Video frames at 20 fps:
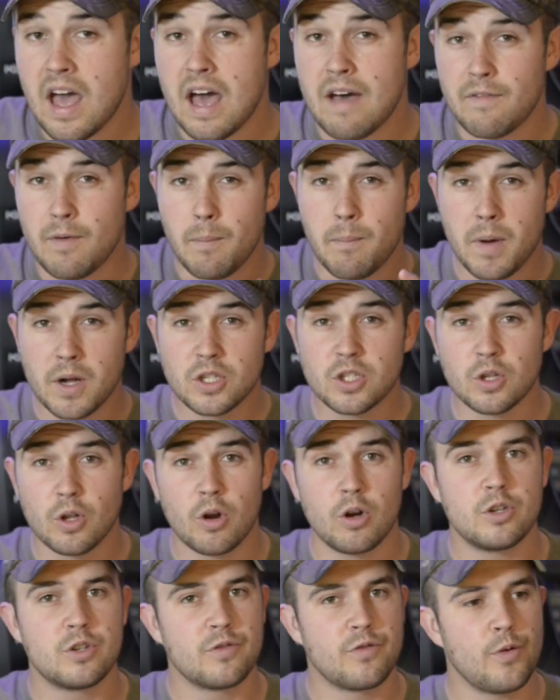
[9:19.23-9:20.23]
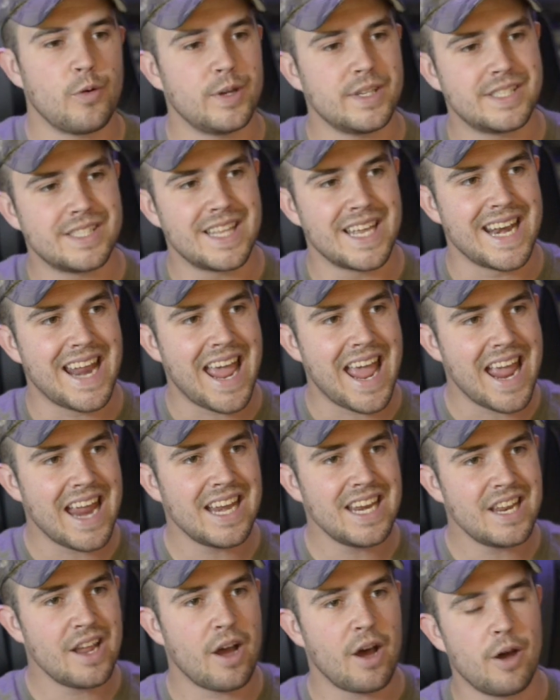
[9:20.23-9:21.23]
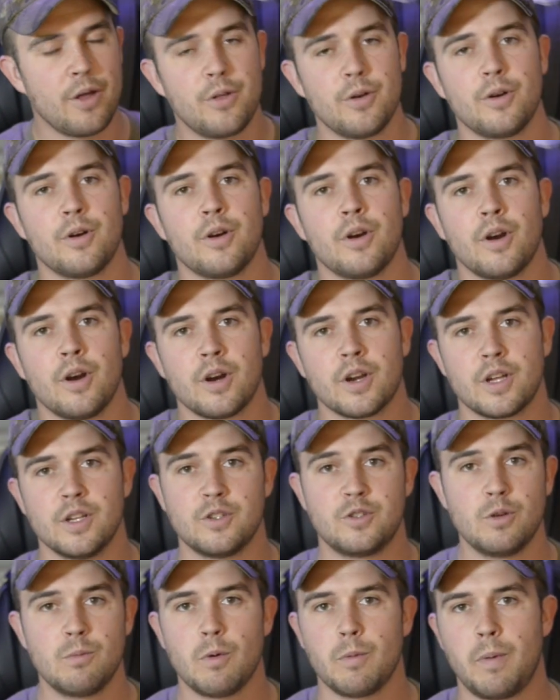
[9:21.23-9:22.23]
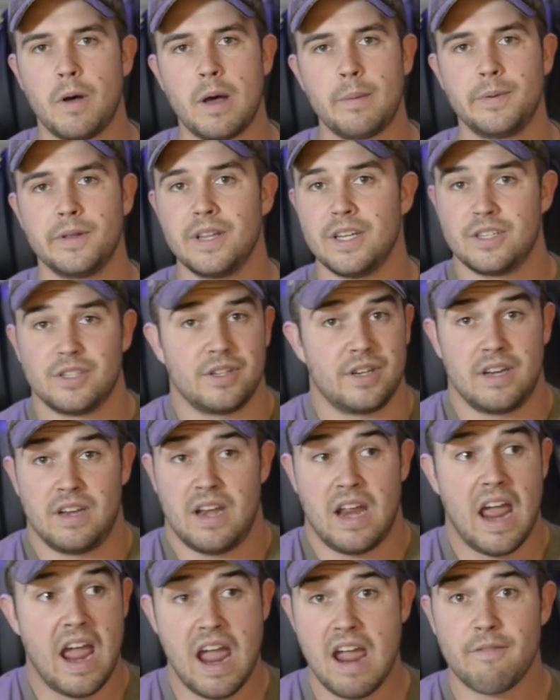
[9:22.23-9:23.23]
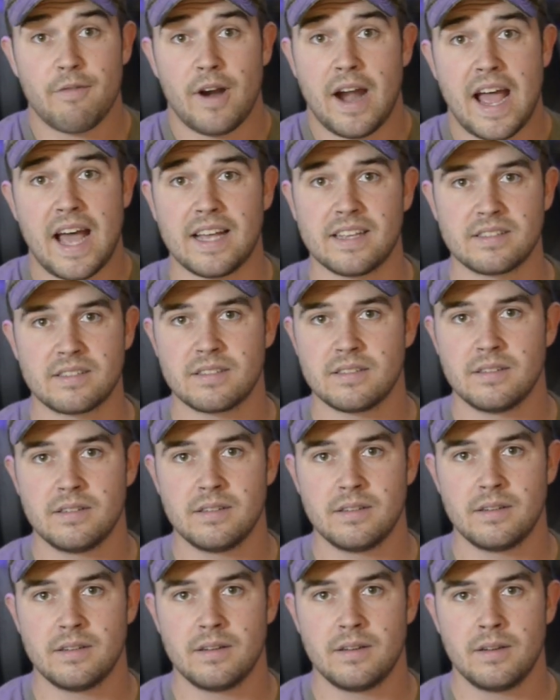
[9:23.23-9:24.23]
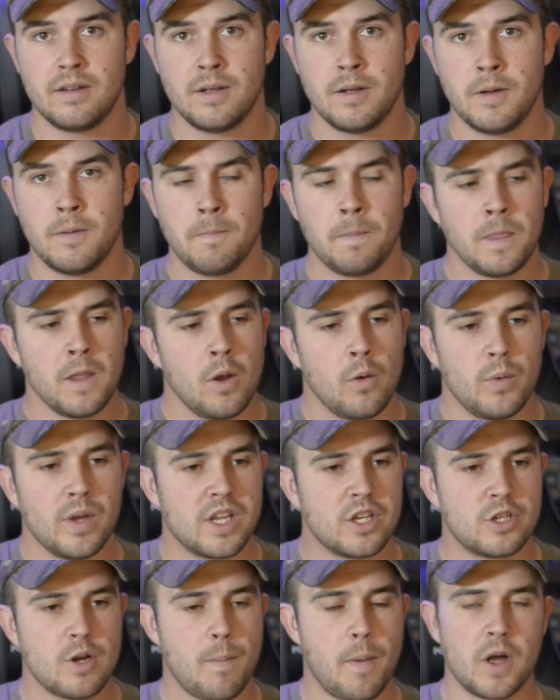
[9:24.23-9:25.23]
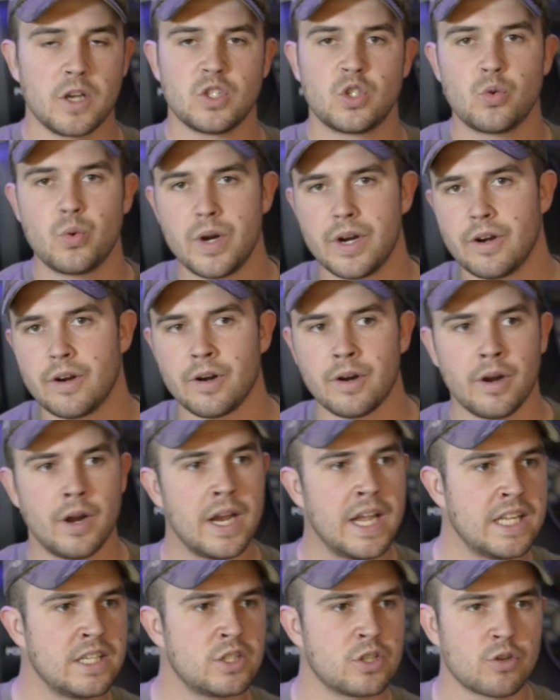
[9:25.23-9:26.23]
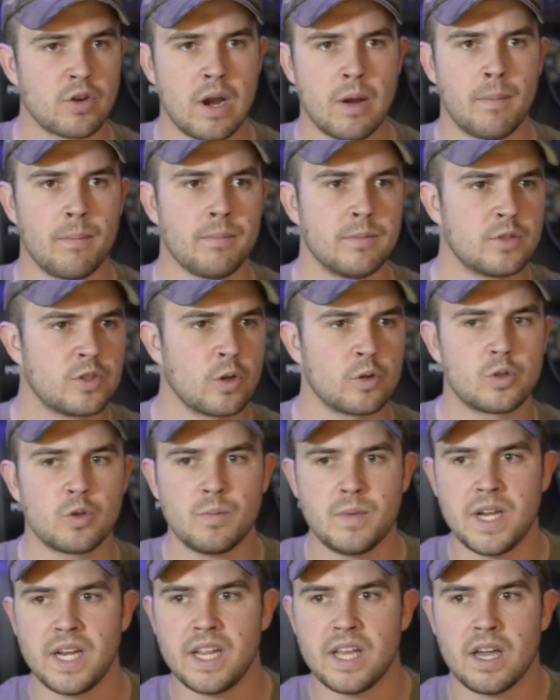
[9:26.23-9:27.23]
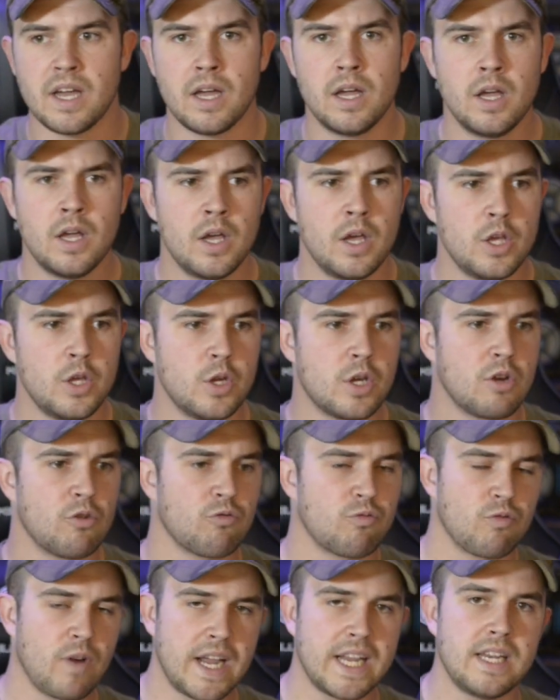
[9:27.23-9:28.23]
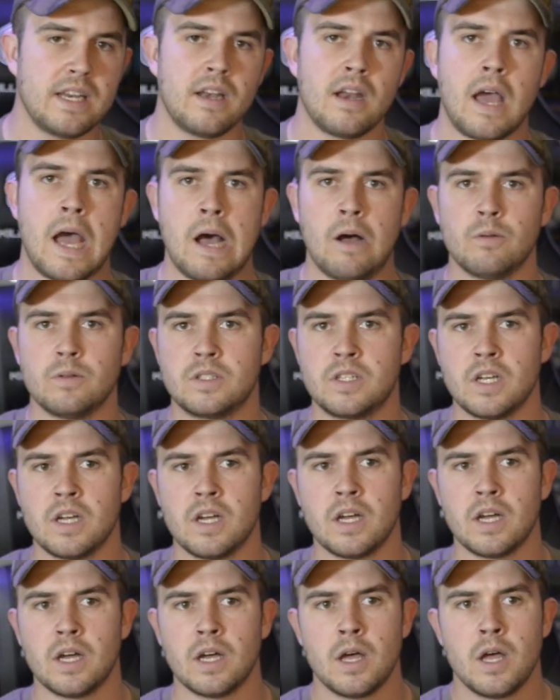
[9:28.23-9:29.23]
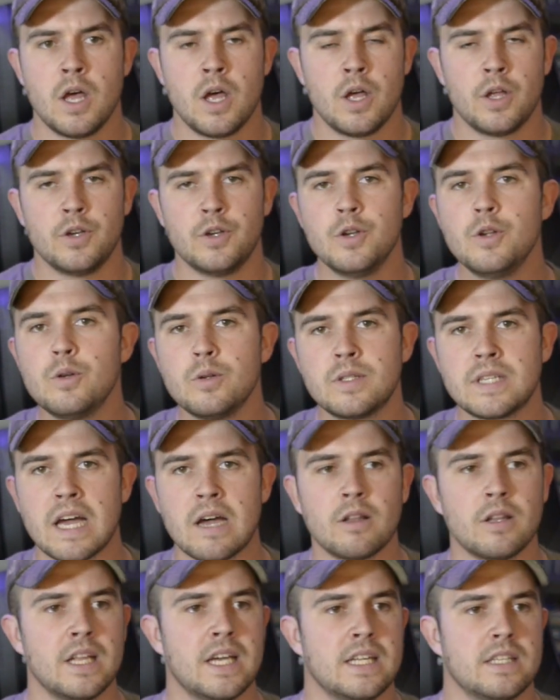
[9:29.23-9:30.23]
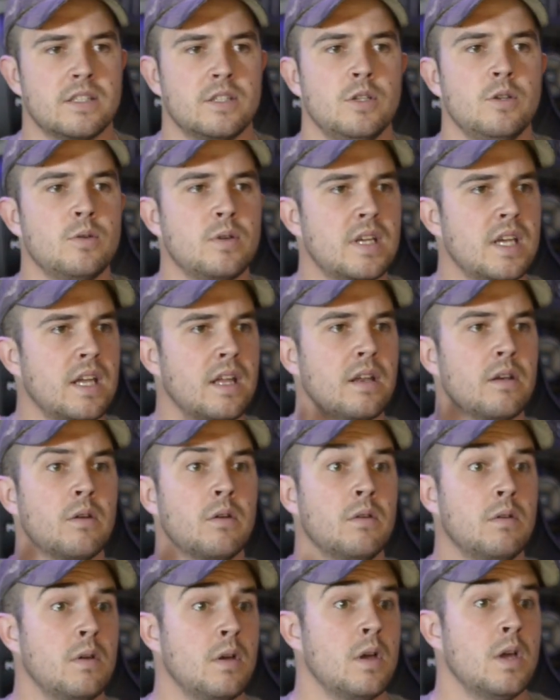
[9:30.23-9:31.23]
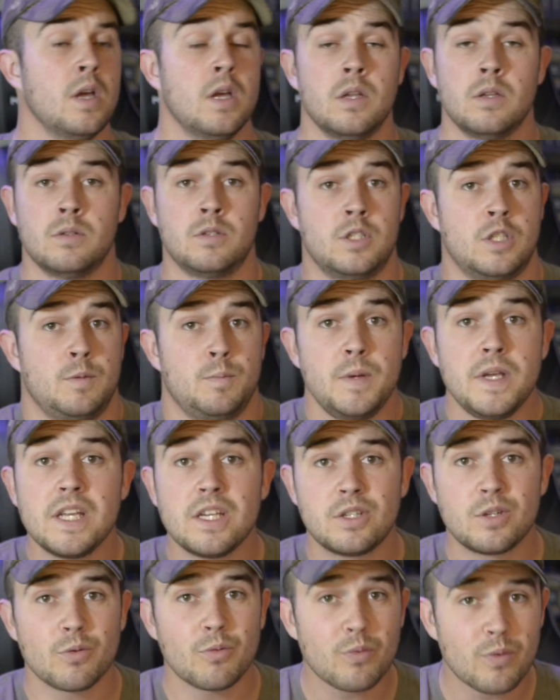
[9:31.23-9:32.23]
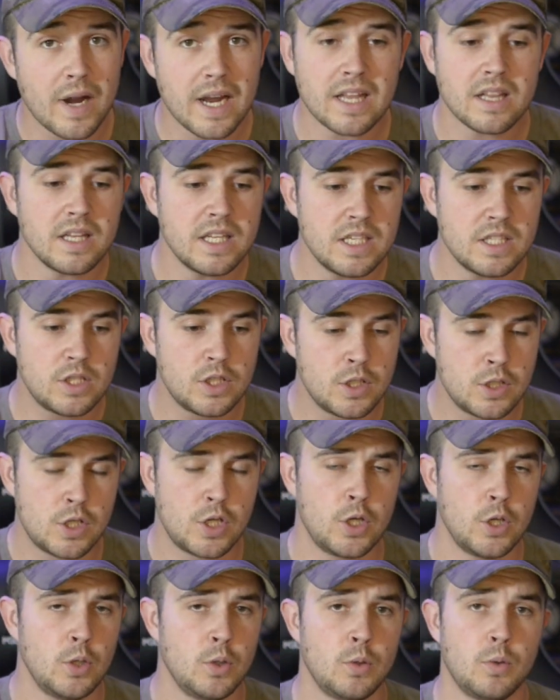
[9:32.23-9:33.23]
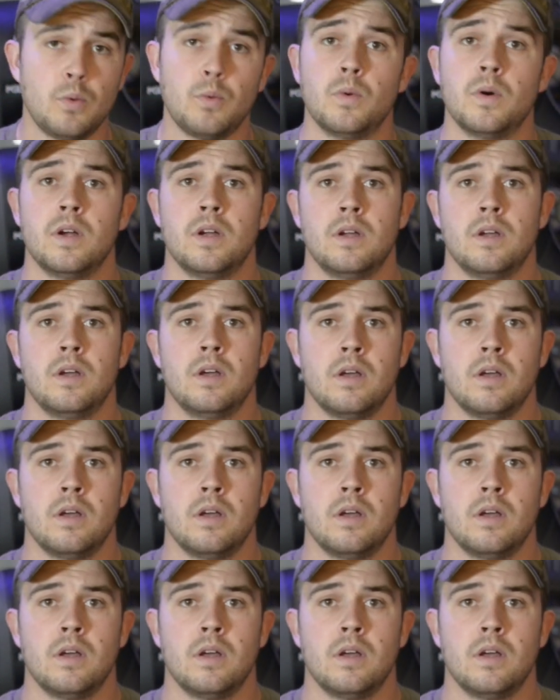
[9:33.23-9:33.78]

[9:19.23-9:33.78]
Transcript: have a much larger voice than any other consumer population ever has. We can jump on Twitter, Instagram, social media. You can write out to news outlets. You can speak directly to